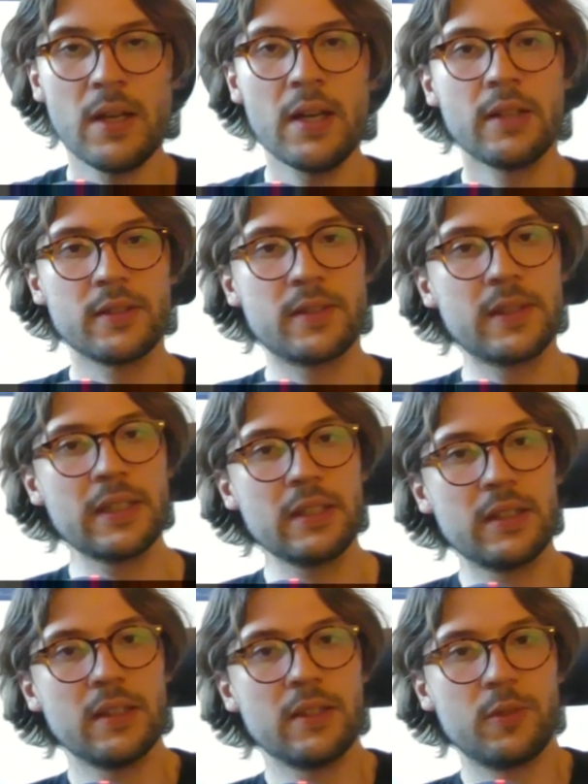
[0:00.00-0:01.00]
The thing
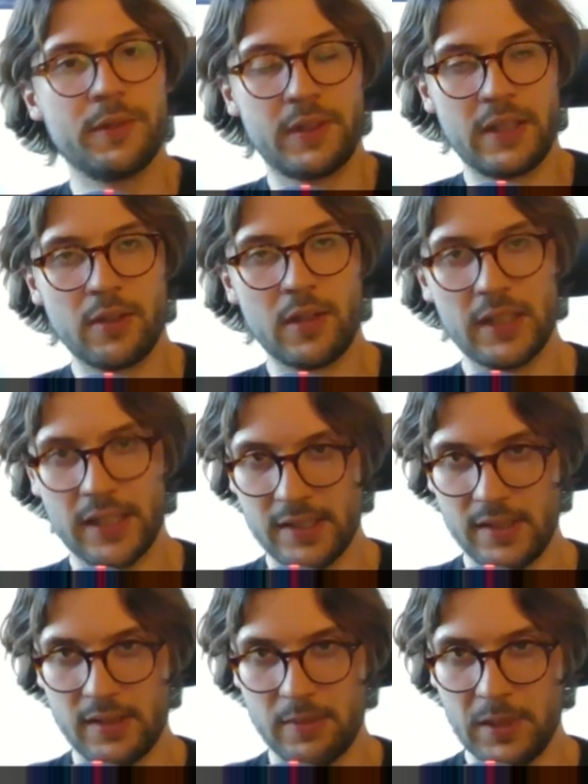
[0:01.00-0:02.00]
with Kira
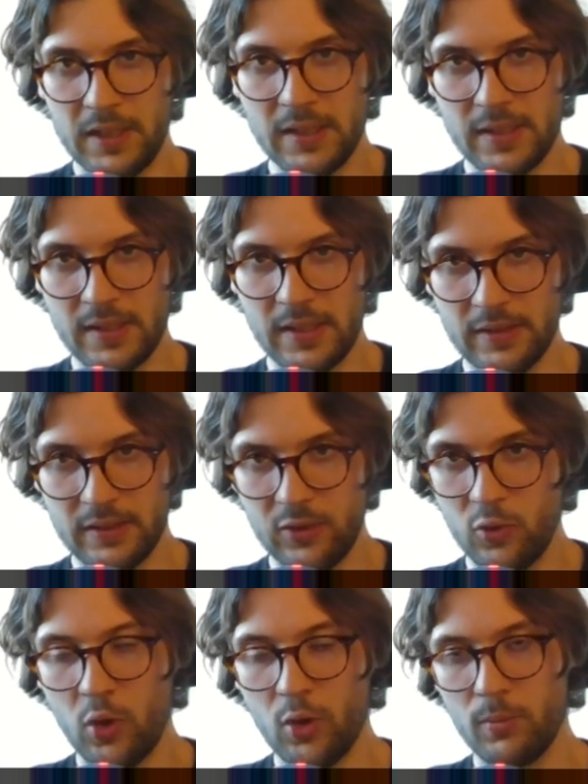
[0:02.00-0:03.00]
against Sabine is that
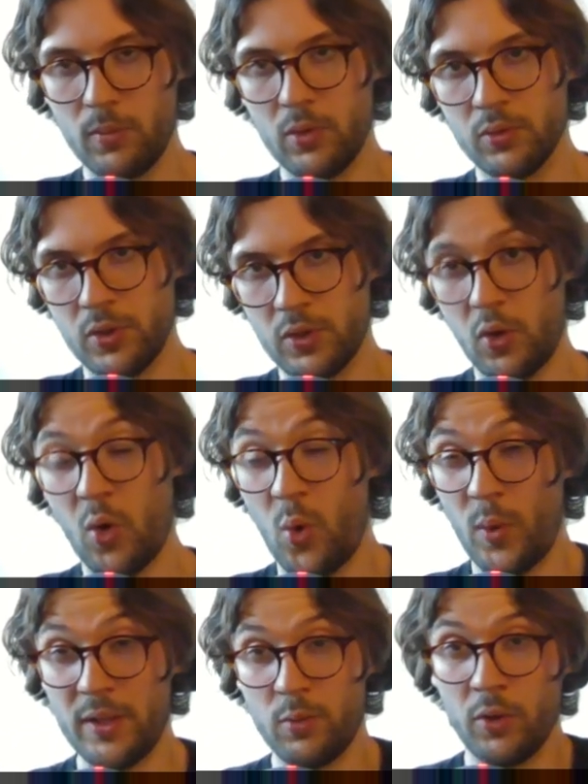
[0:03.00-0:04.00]
you almost
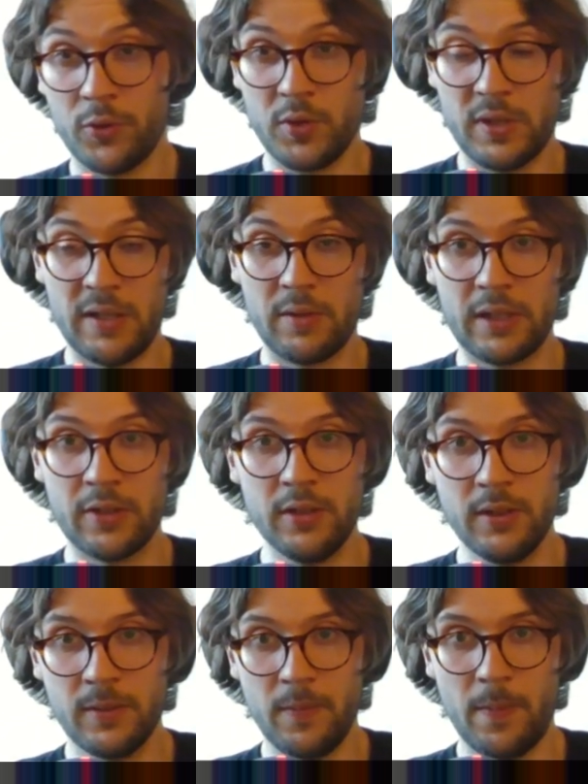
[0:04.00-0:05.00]
always want to say
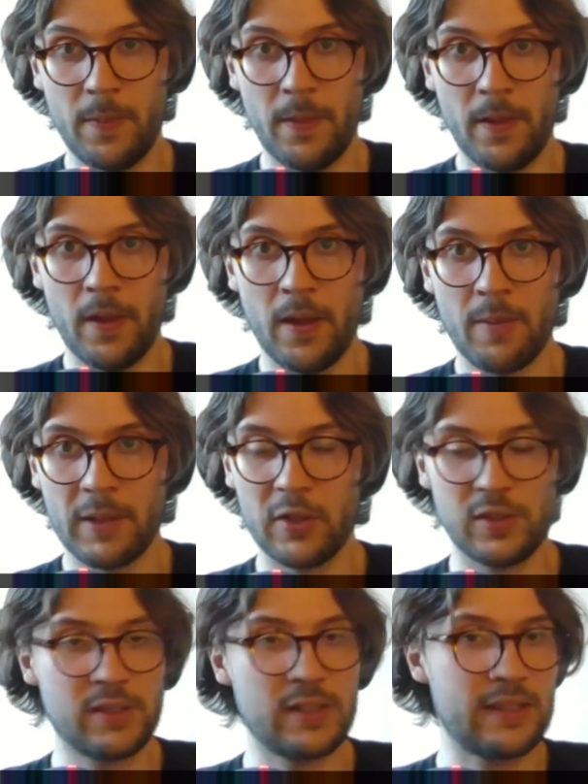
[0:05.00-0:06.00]
Wrecker,
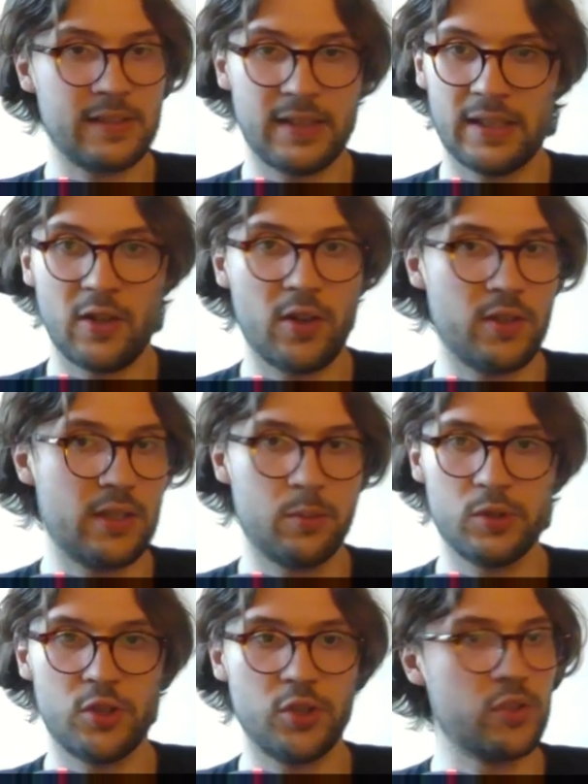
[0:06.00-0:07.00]
because that's a card that
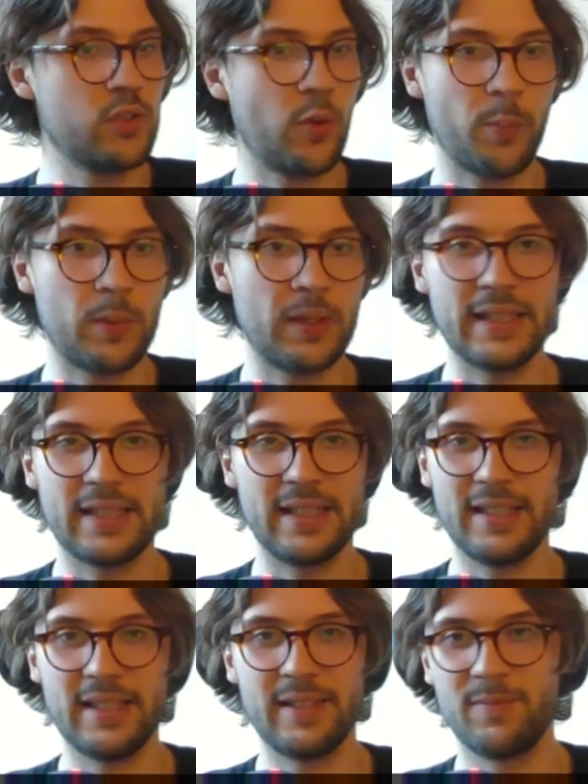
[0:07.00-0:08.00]
will just
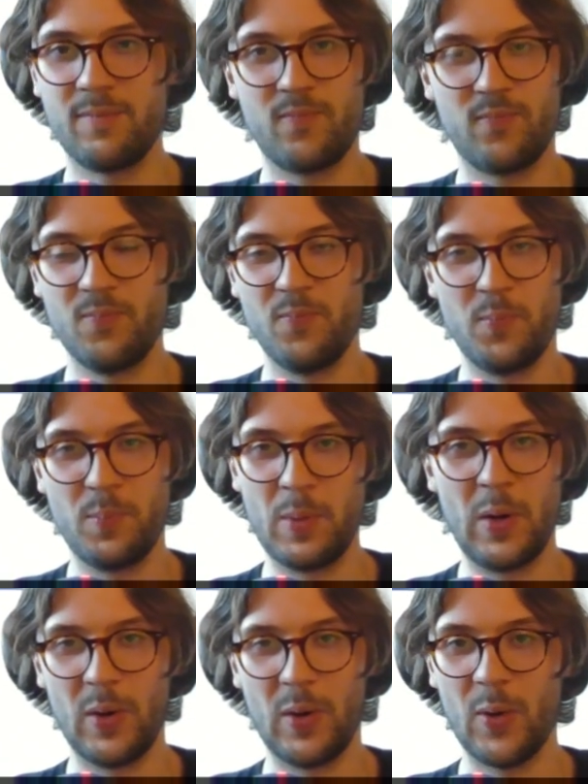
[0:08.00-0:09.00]
completely
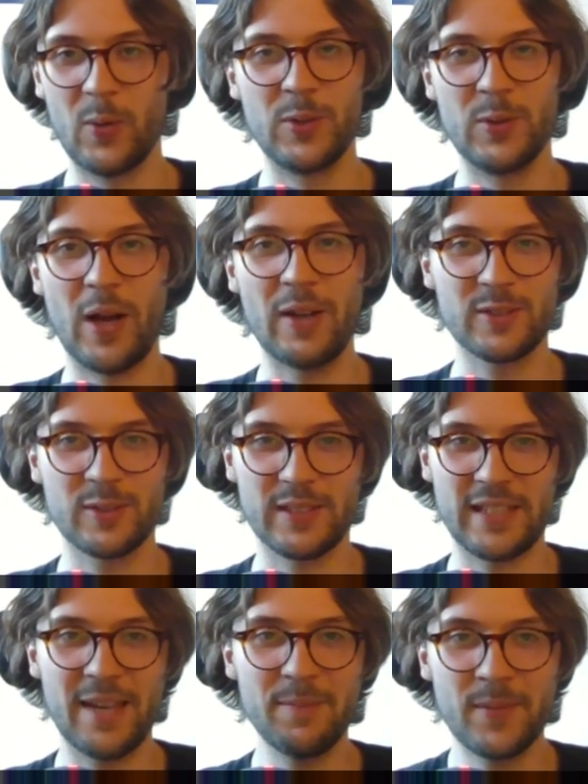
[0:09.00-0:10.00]
blow you out of the
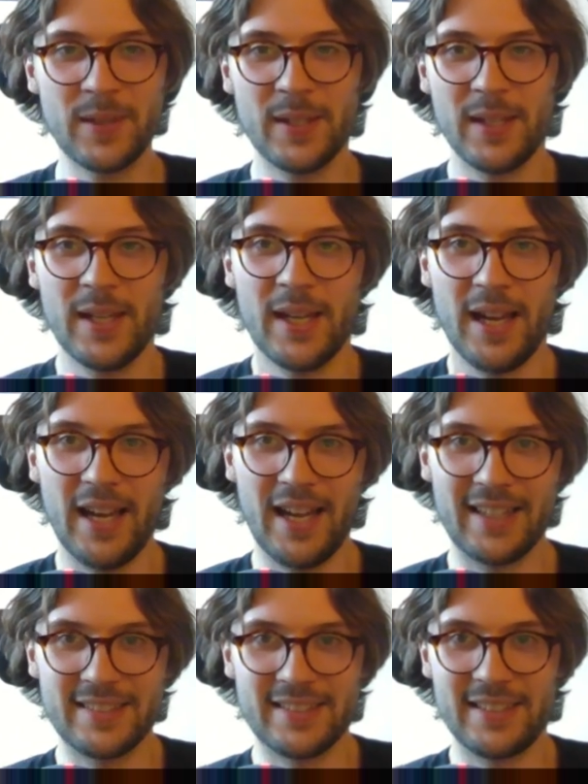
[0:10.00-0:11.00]
game.
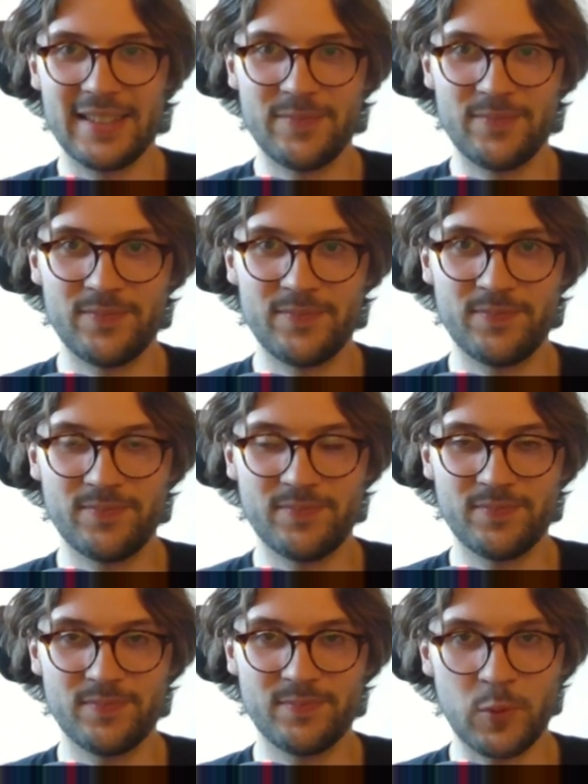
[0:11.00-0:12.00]
And
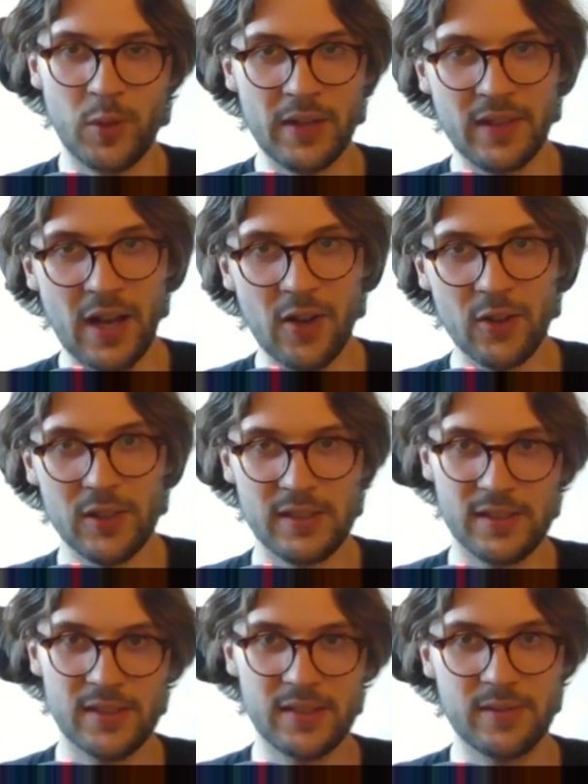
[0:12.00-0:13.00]
right now
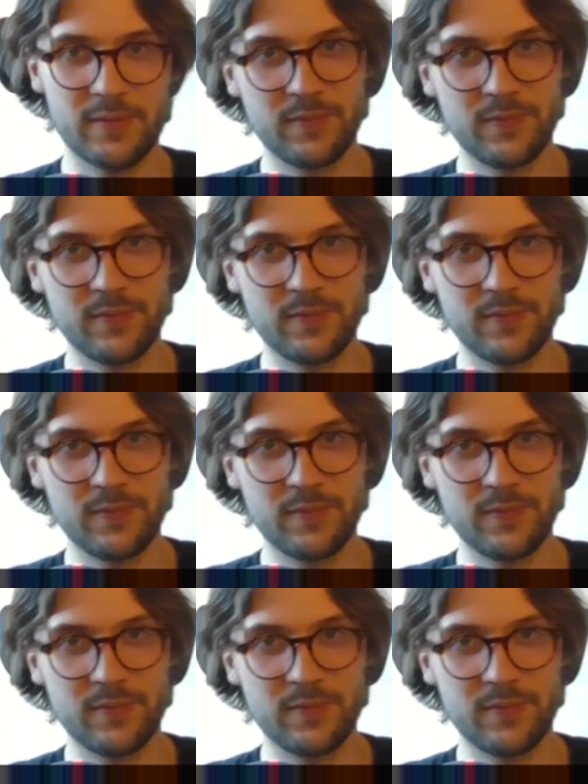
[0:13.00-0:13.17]
it's